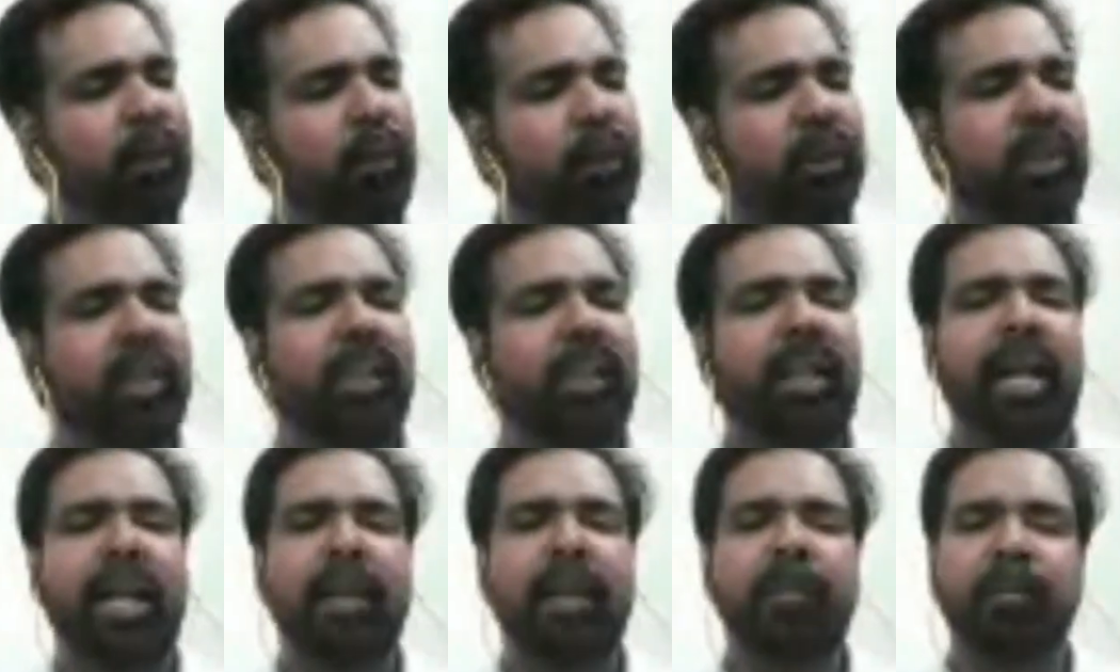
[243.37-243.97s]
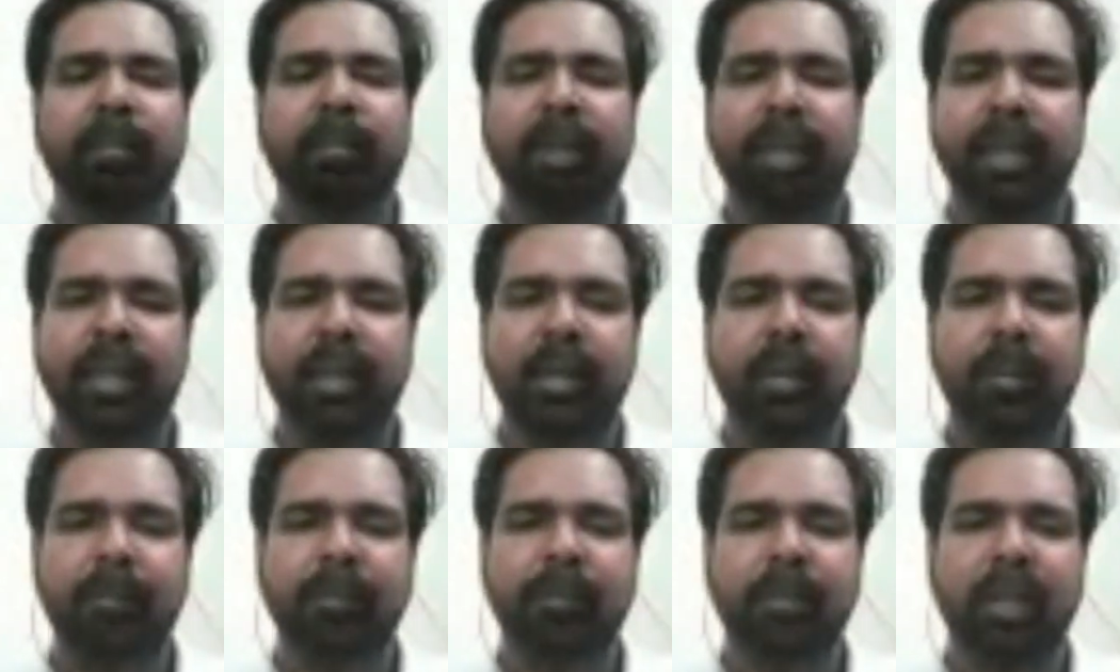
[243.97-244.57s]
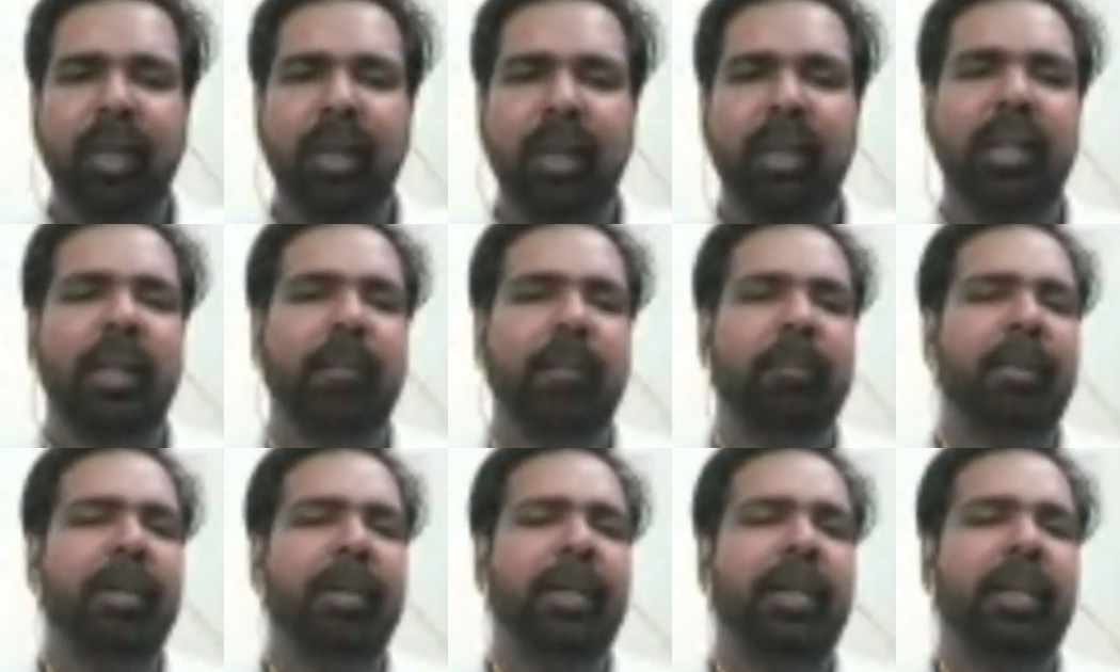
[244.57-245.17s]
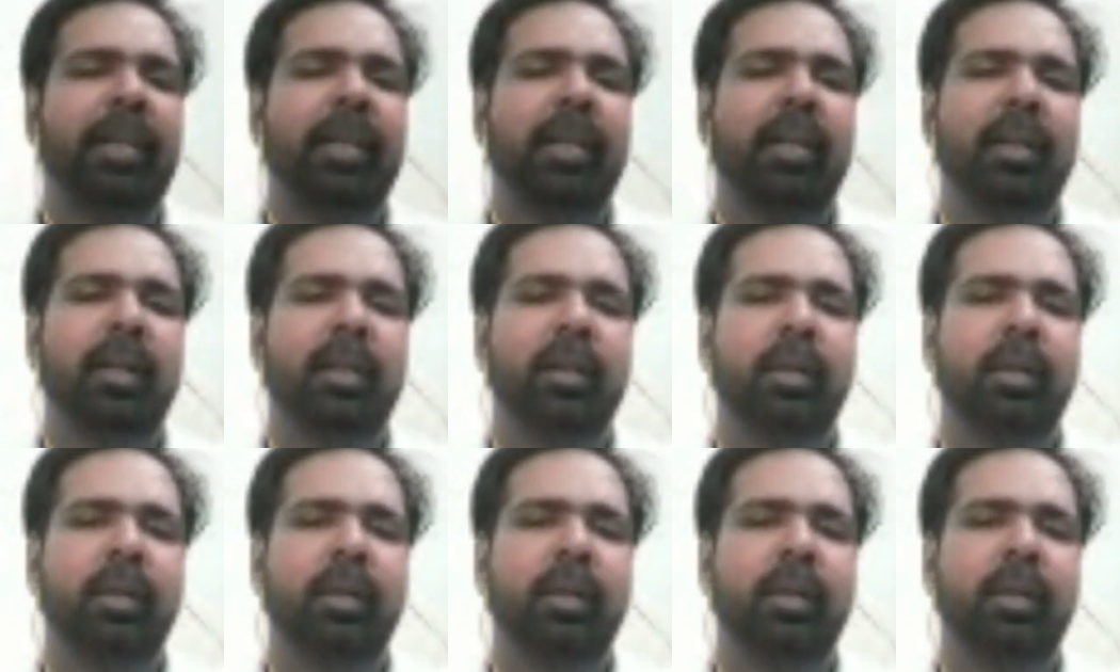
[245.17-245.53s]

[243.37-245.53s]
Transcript: For the time being, let me